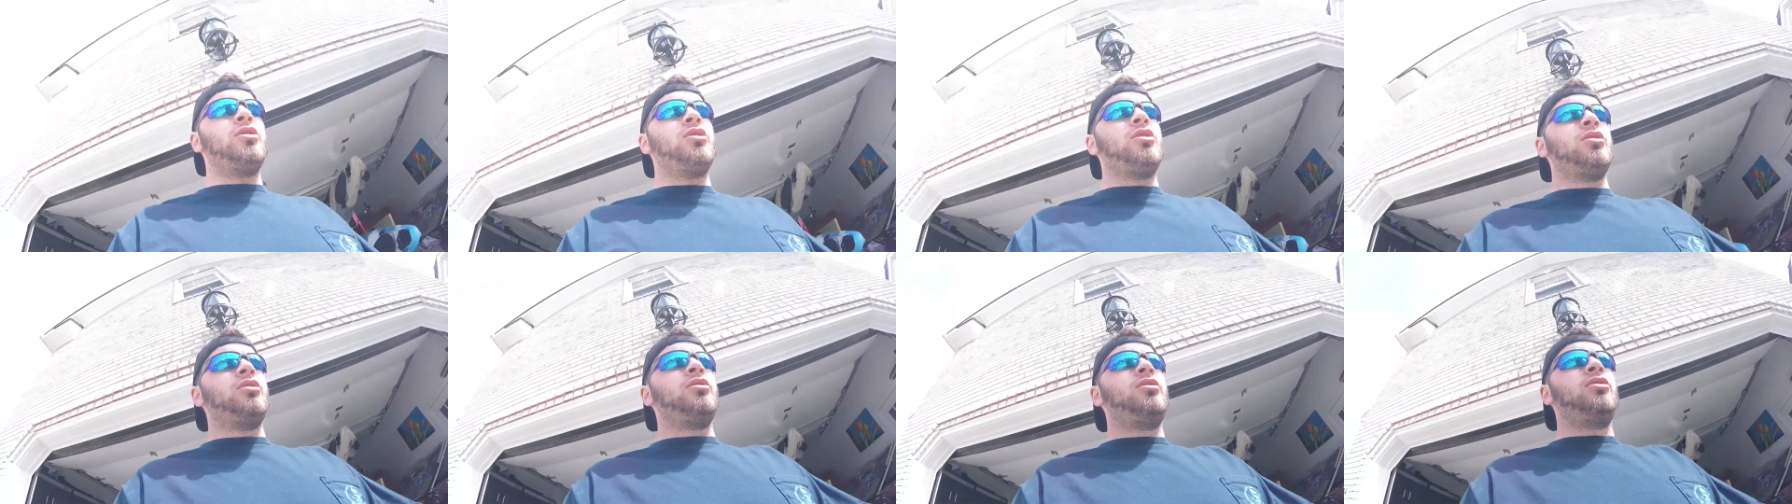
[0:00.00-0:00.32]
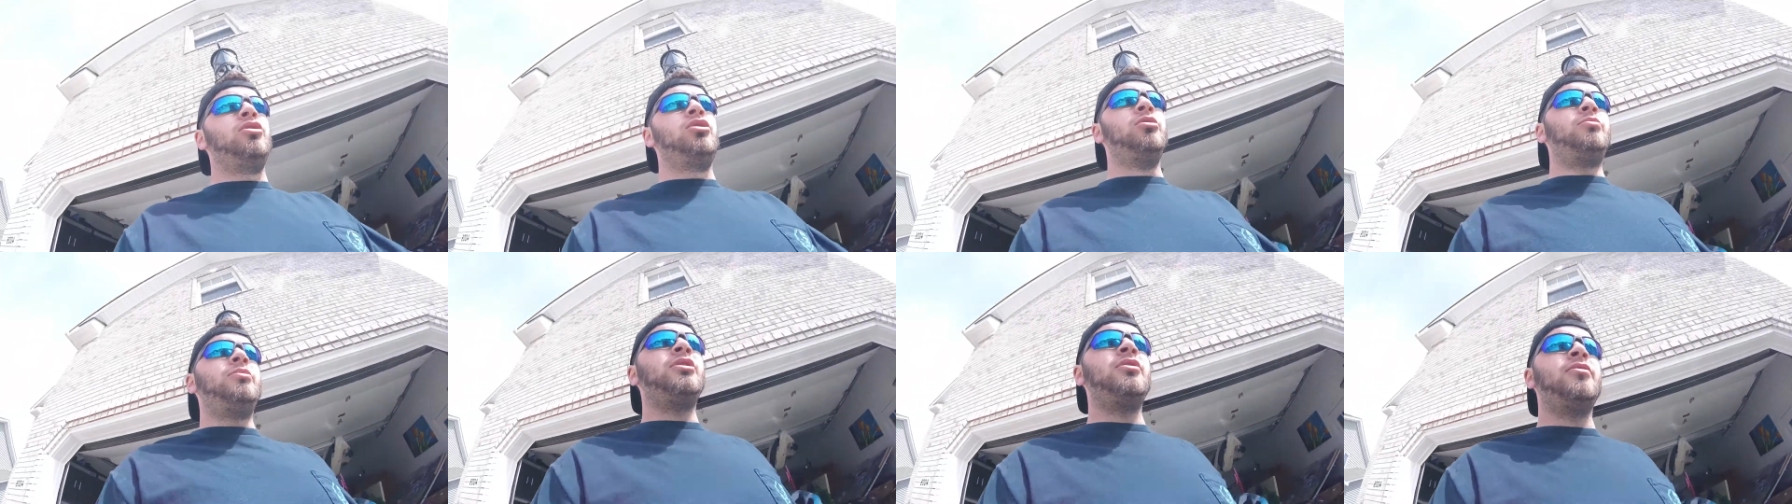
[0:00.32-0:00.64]
a
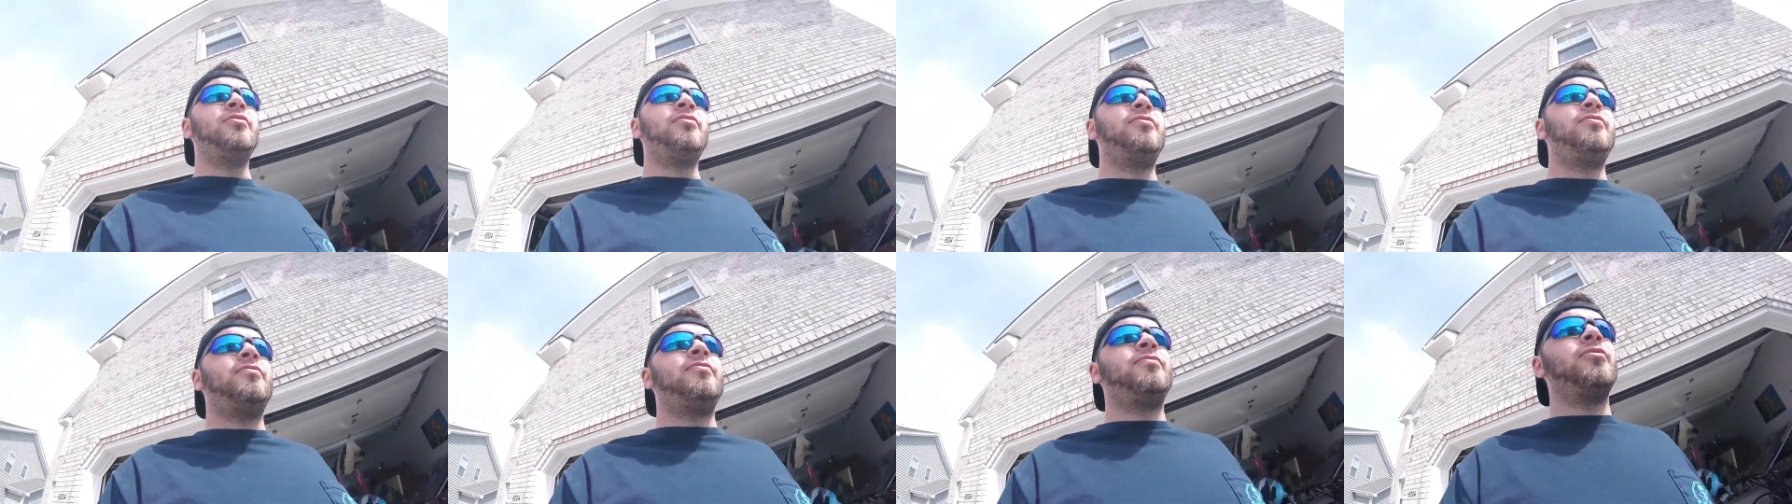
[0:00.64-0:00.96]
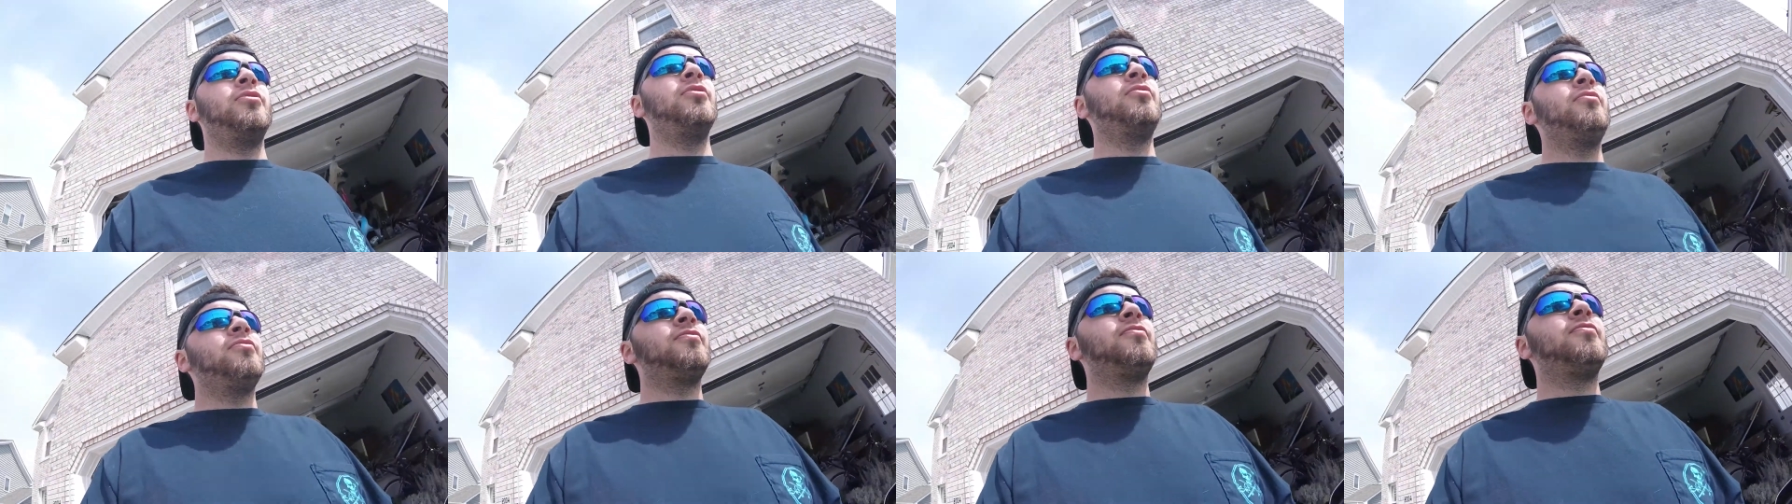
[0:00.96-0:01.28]
little bit of
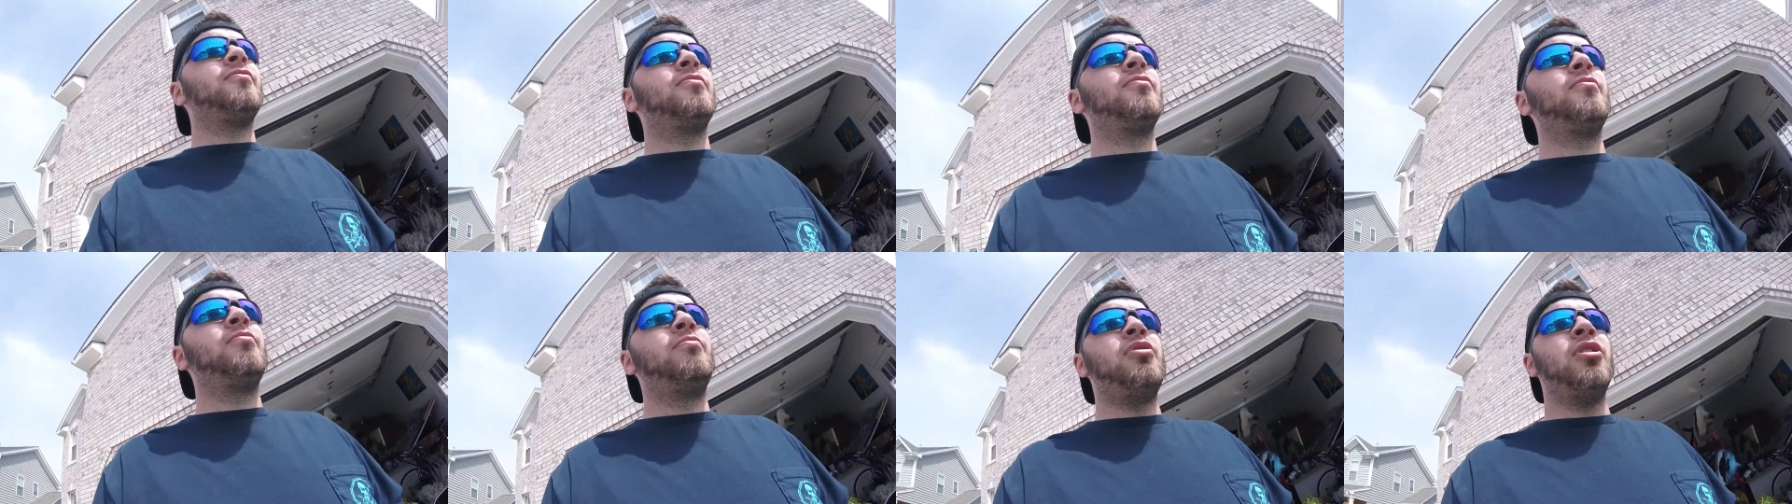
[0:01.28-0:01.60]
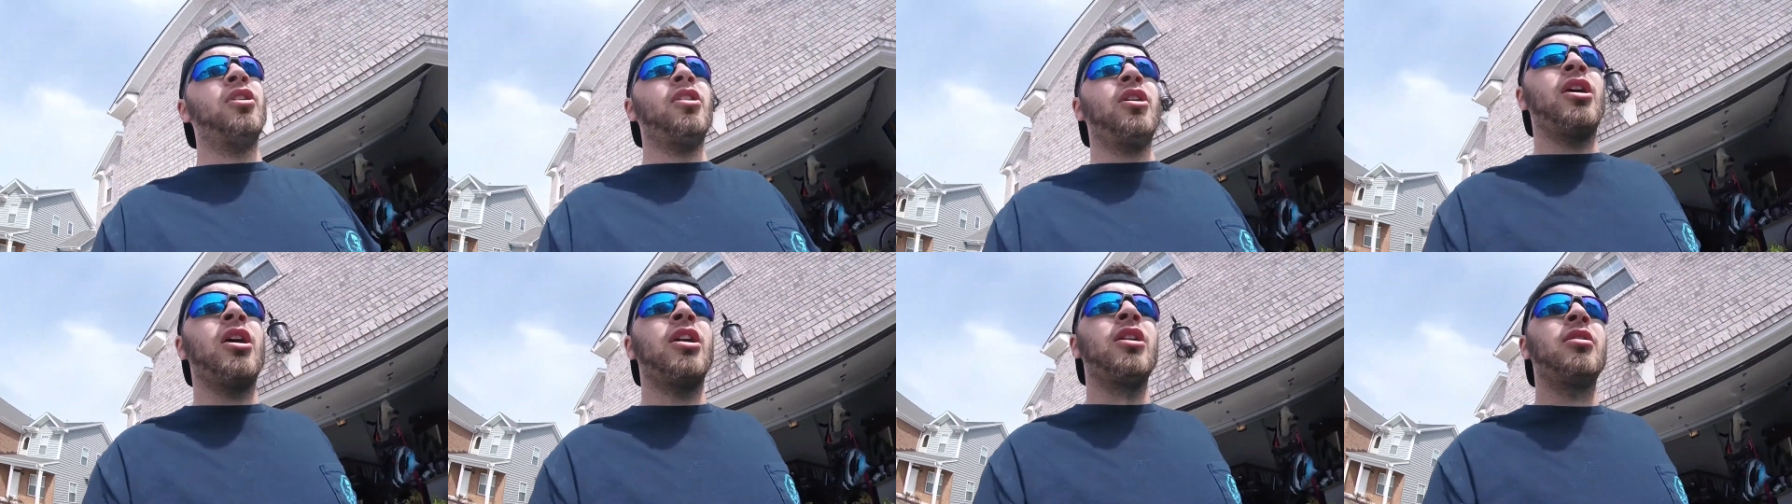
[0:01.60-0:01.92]

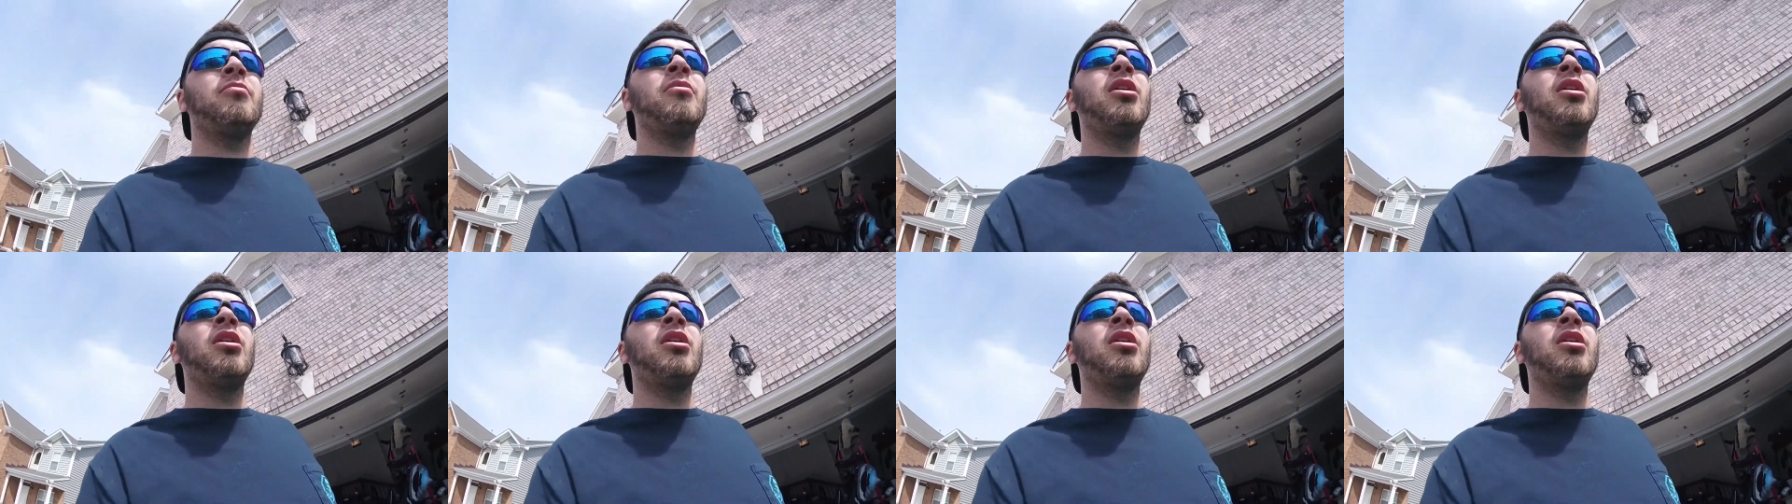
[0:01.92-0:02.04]
periodic